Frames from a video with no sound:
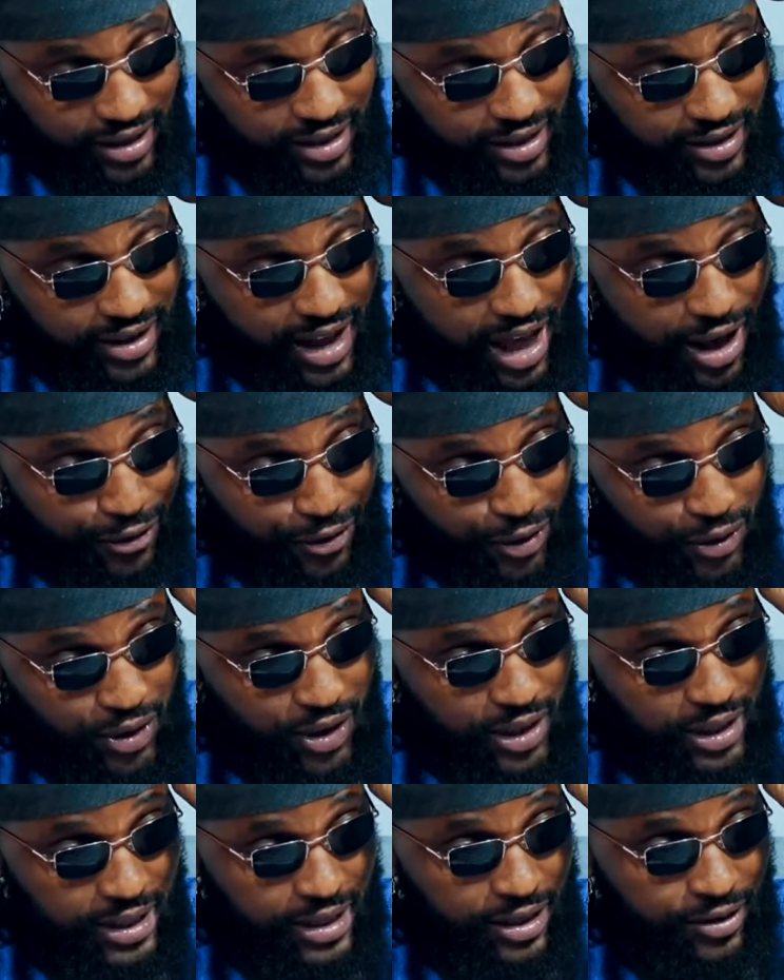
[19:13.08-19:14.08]
still have fuel
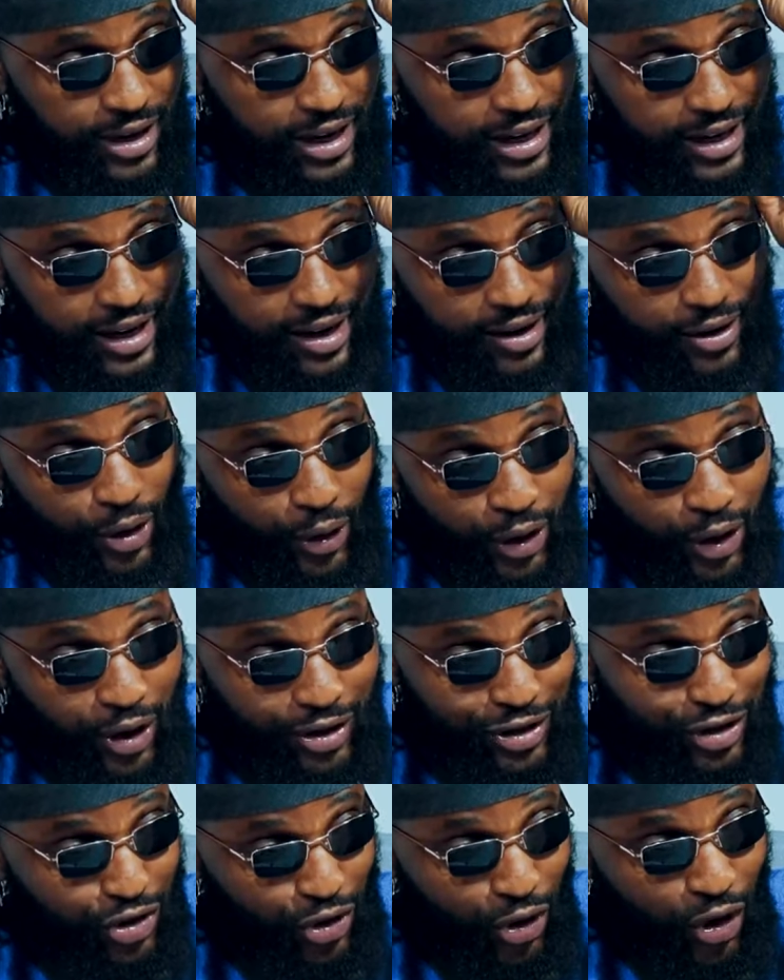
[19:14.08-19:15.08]
scarcity right now, going on
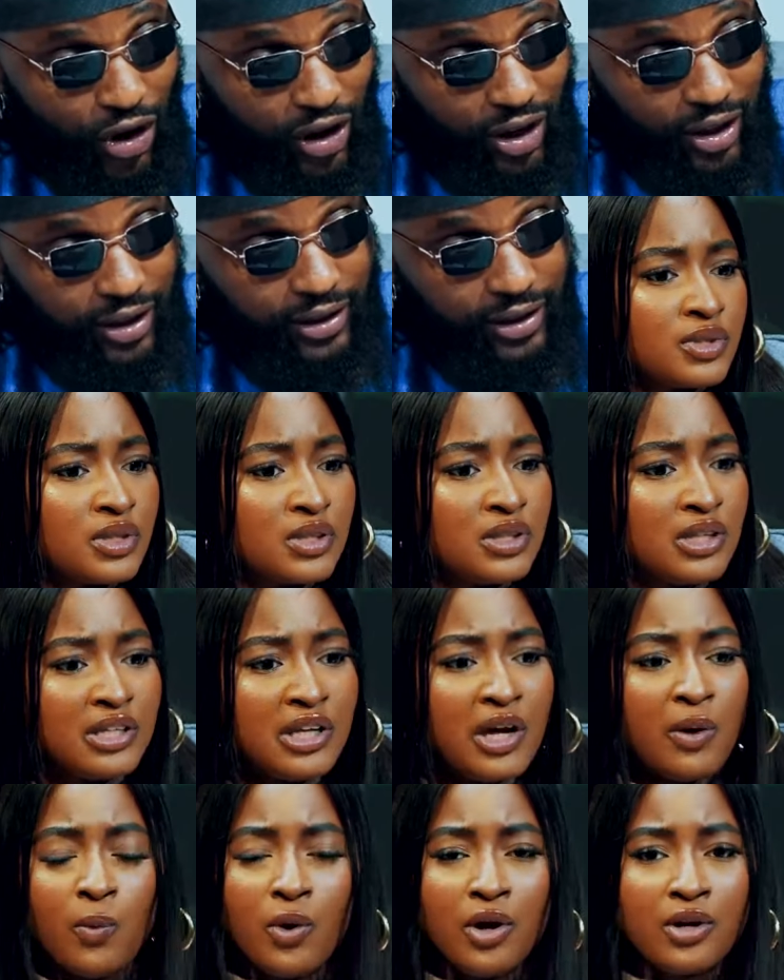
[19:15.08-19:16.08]
strong. They
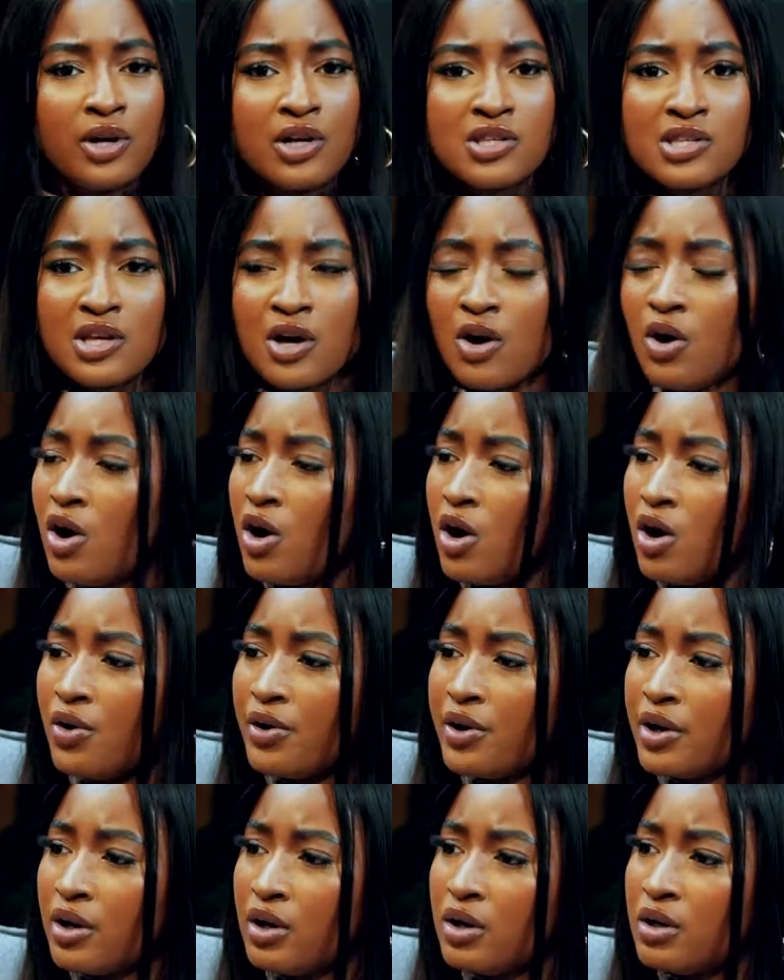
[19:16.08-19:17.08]
didn't want us at
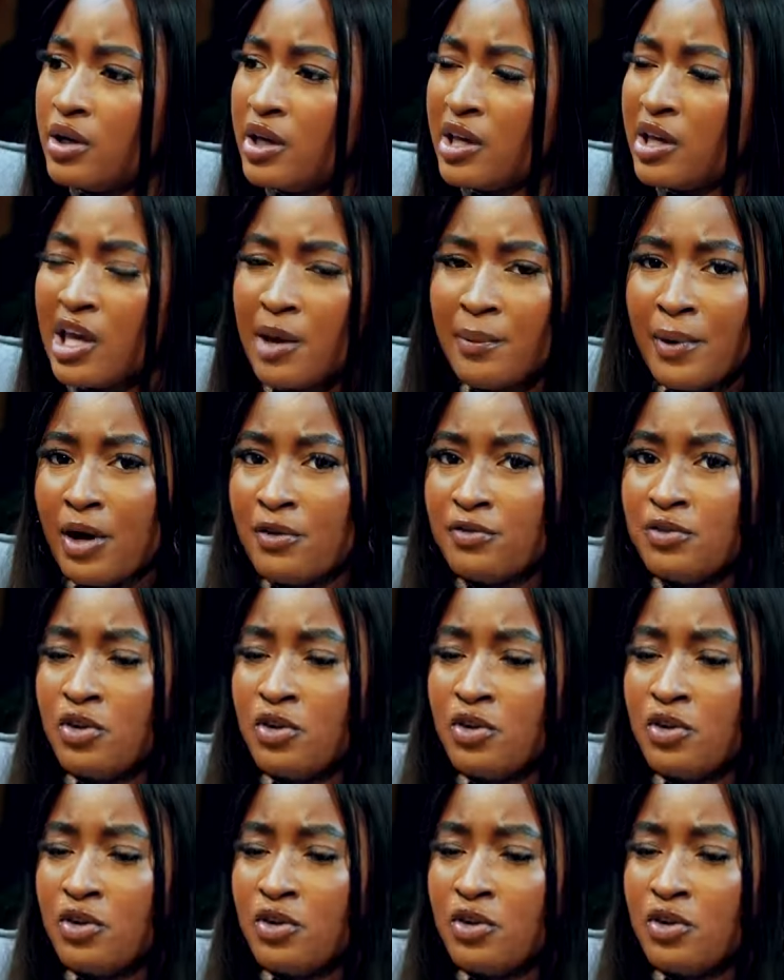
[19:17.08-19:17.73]
happening. all. It came out of